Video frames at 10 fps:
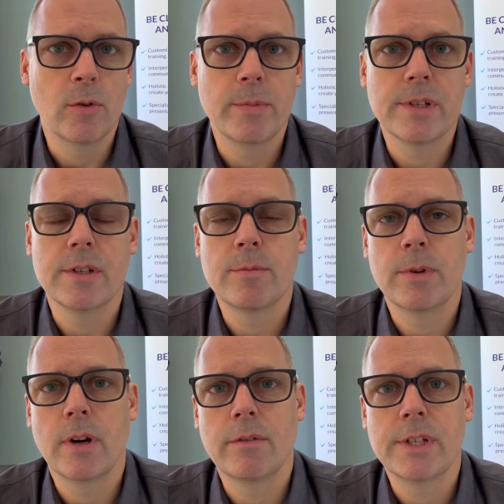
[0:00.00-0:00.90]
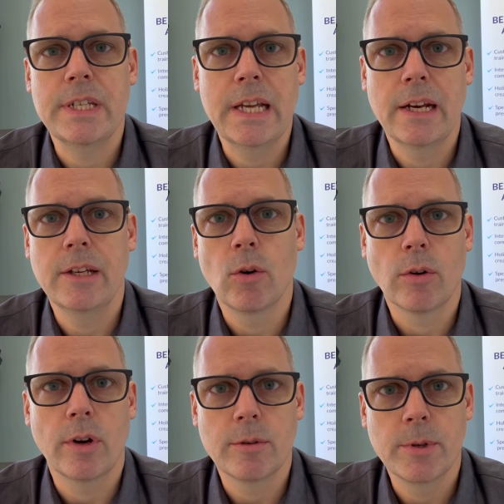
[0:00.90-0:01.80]
my own business, but obviously YEDI,
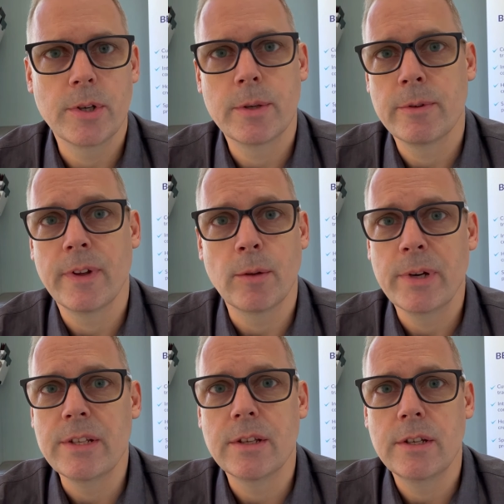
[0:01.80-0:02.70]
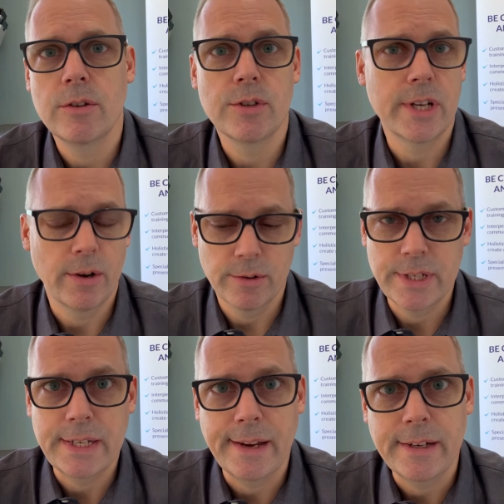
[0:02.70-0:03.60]
York Entrepreneurship Development Institute. Shout
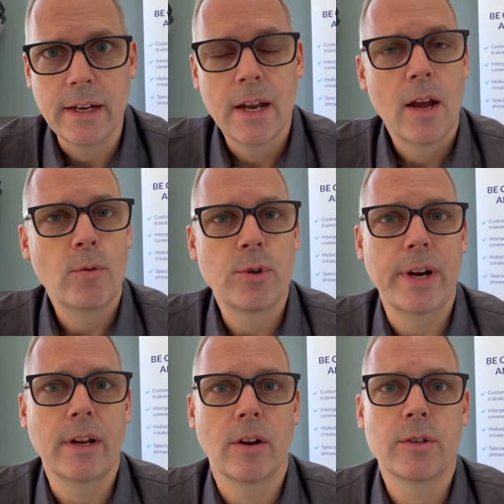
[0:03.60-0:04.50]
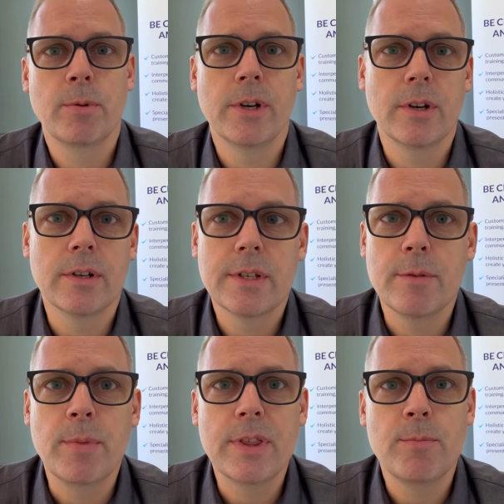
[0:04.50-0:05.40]
out to YEDI, training entrepreneurs.
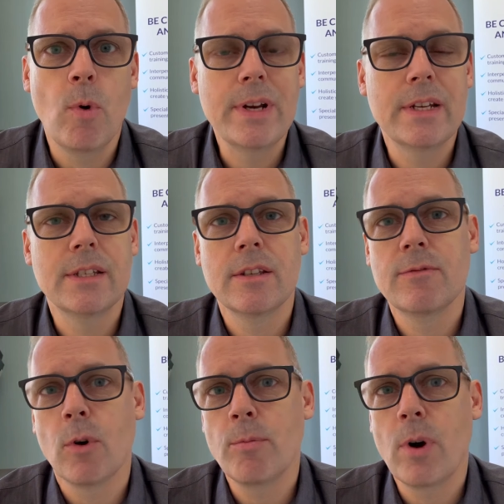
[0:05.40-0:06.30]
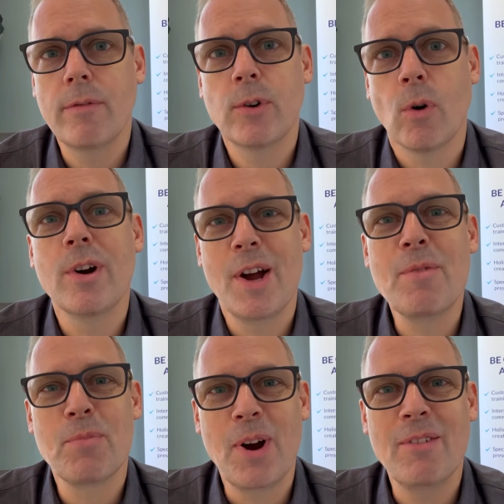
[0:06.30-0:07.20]
But the point is, is for profit or
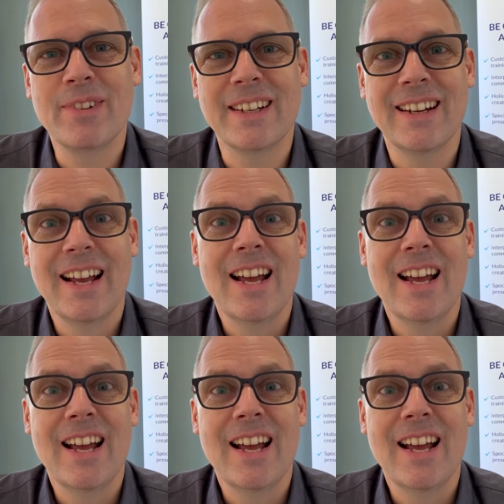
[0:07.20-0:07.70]
nonprofit,